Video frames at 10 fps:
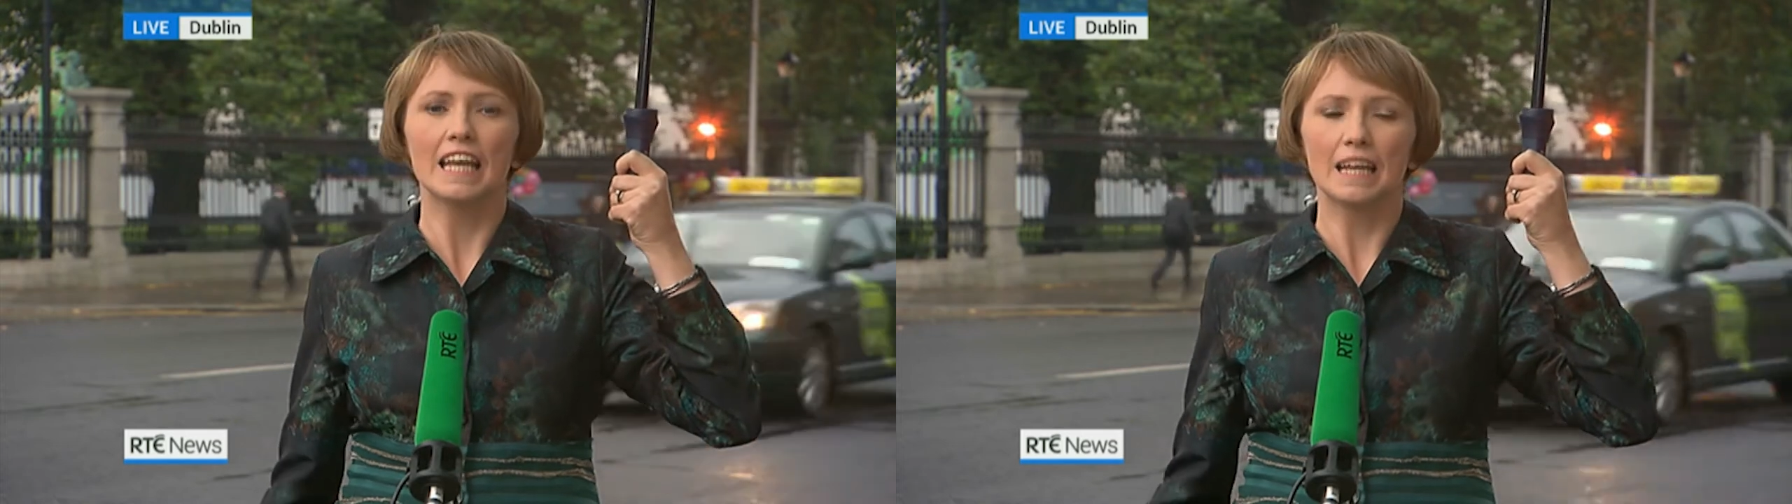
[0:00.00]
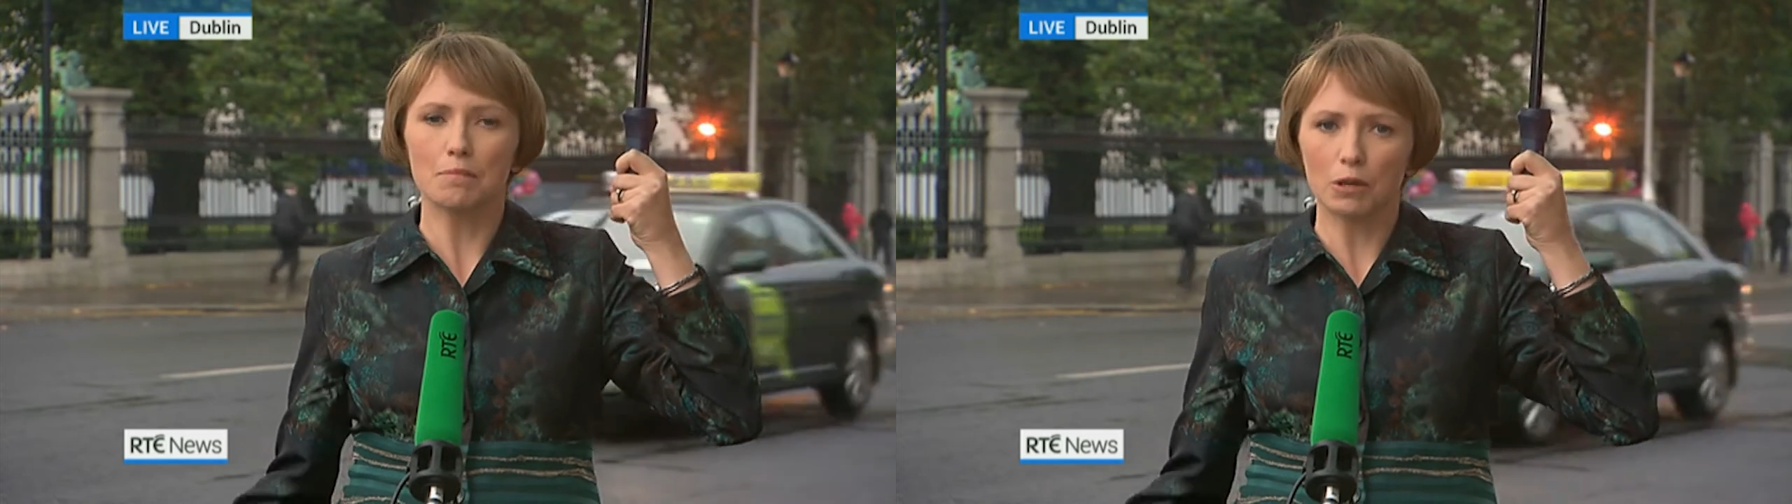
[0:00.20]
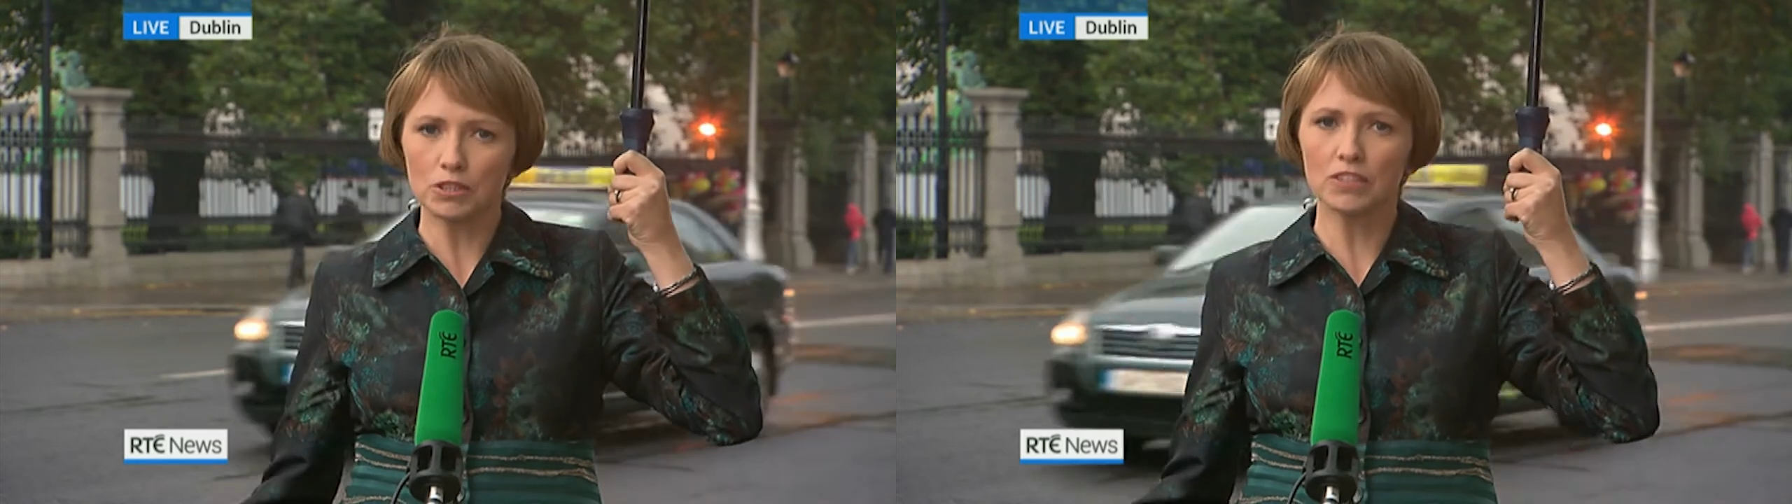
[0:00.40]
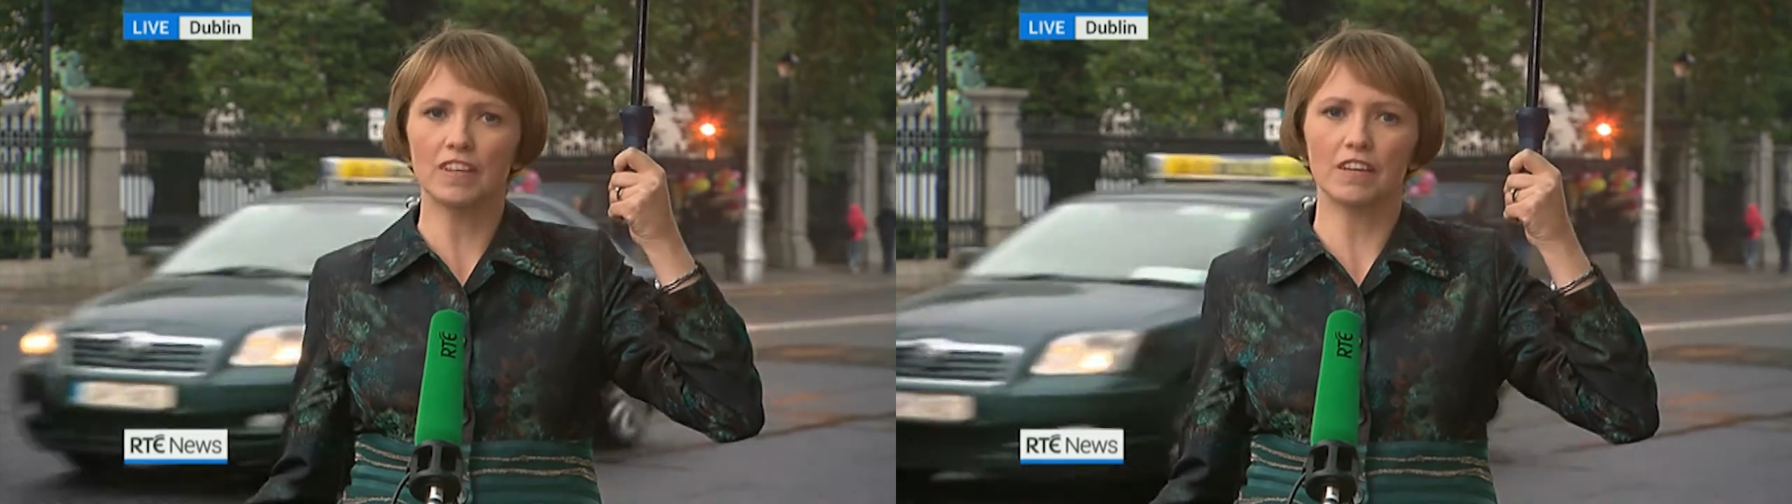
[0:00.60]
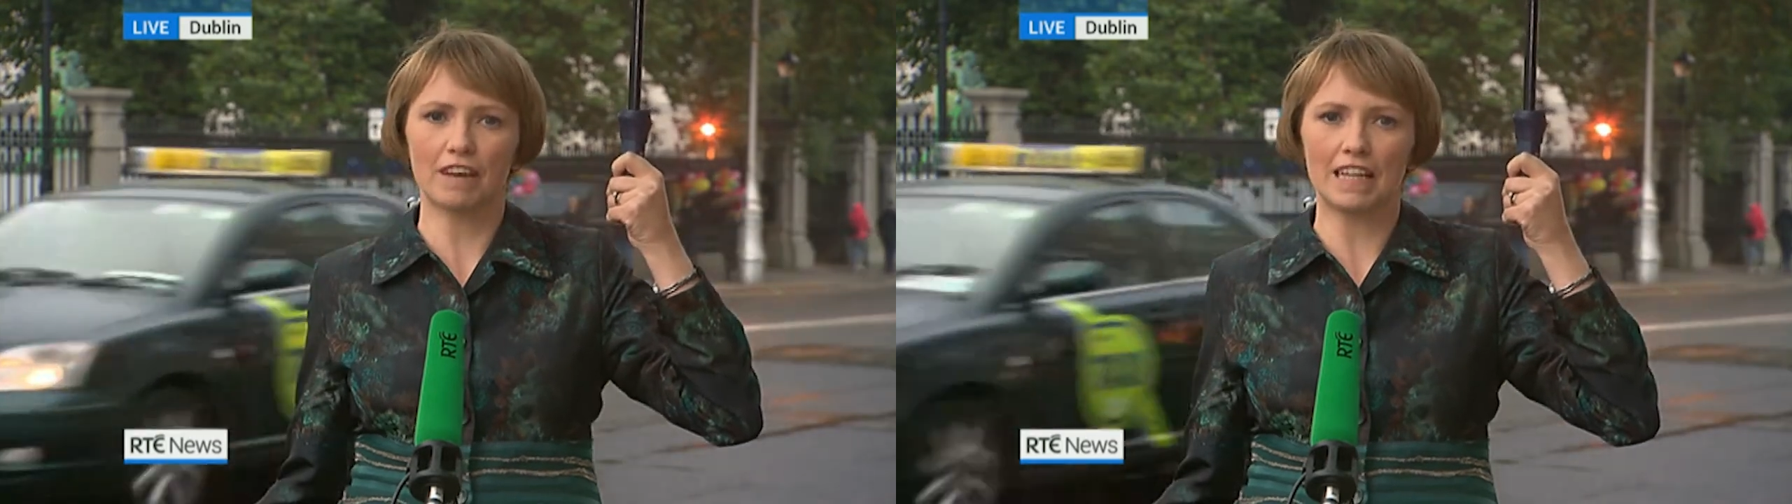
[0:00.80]
Now, most of
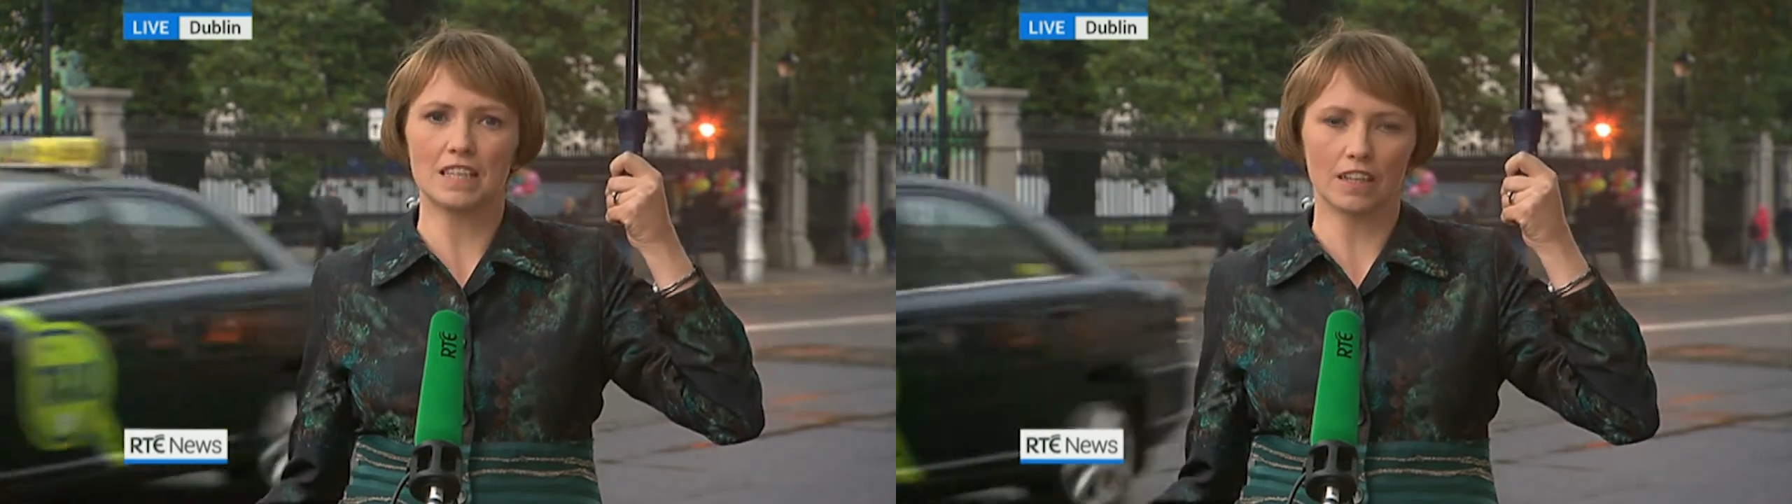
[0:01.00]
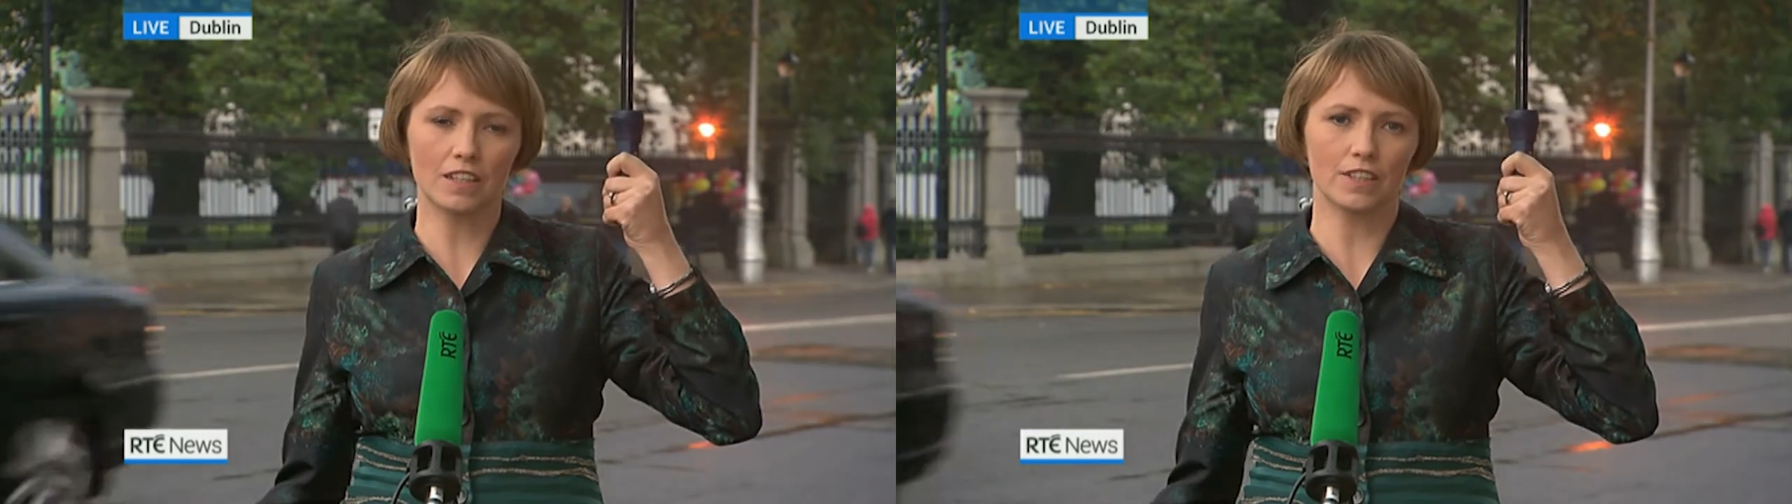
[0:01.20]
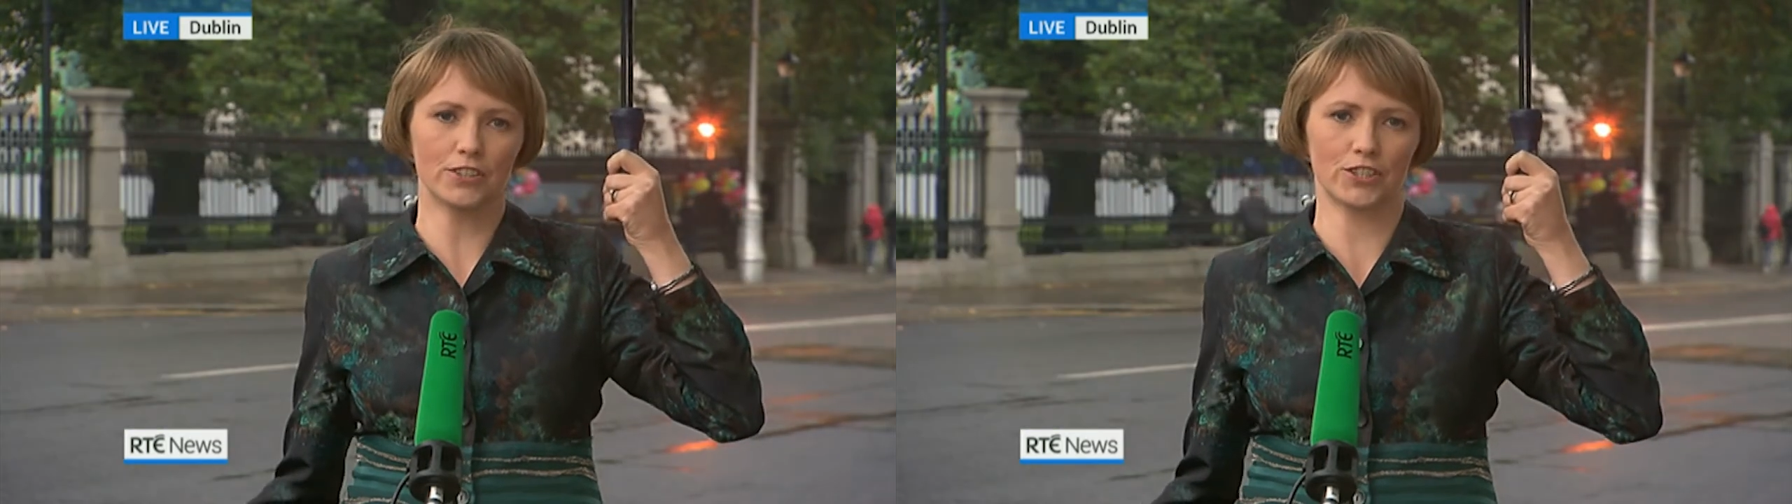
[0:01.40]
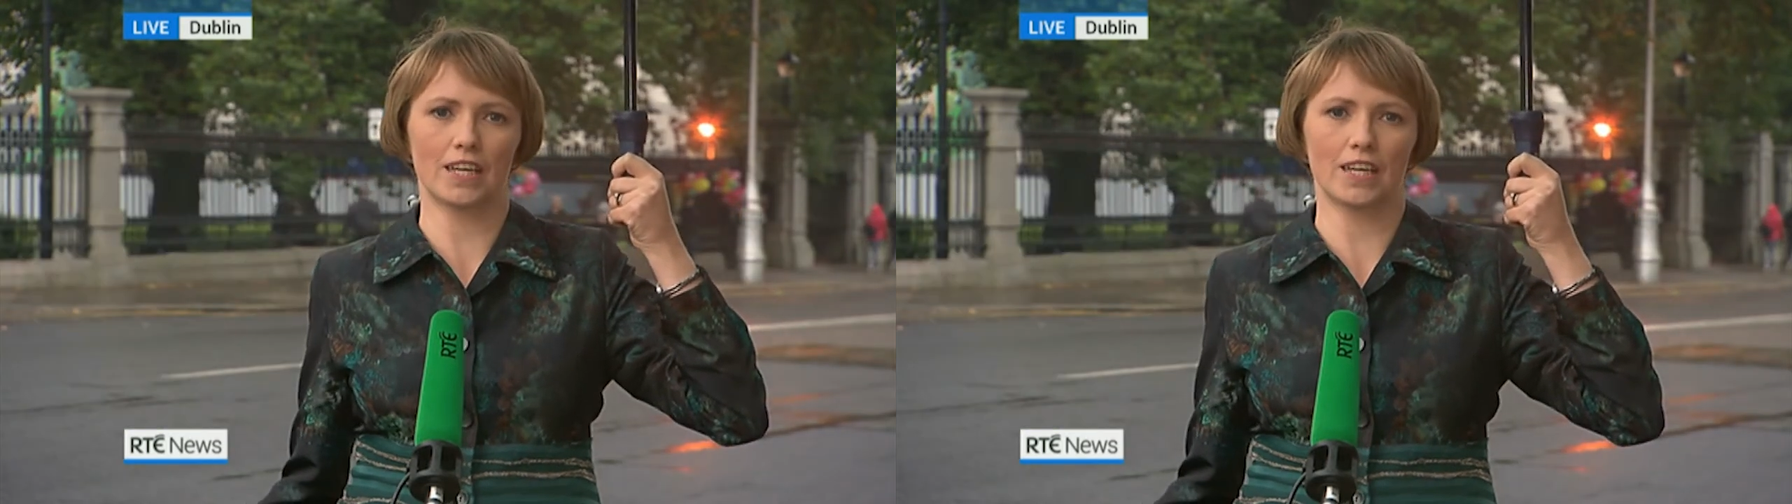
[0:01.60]
the events on Culture